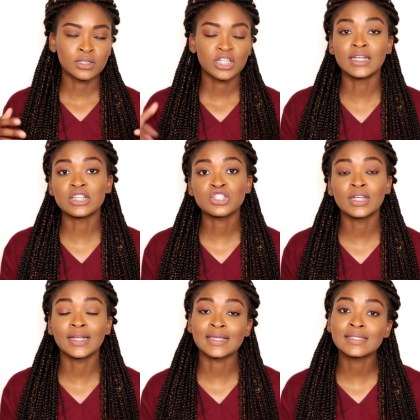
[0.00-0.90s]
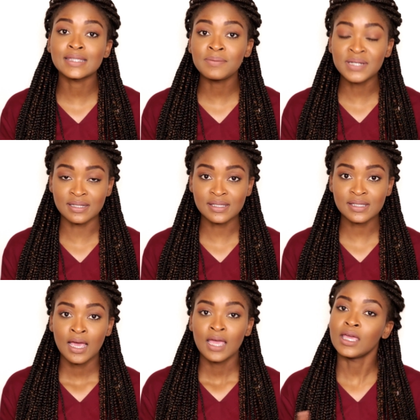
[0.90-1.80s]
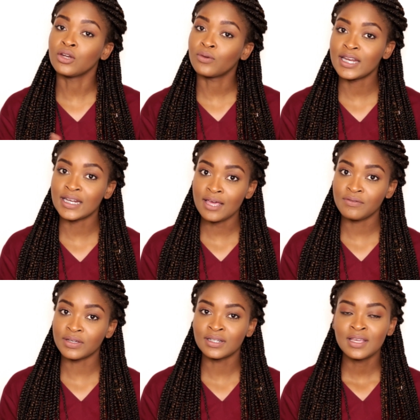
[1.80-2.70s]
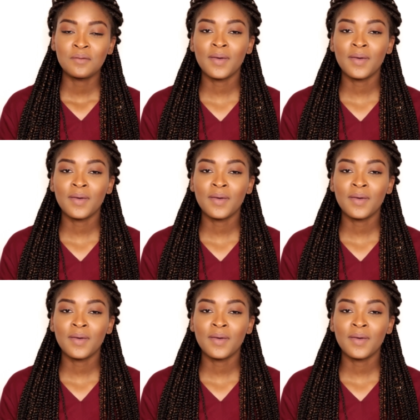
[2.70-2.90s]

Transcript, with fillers: conditional acceptance in grade 11,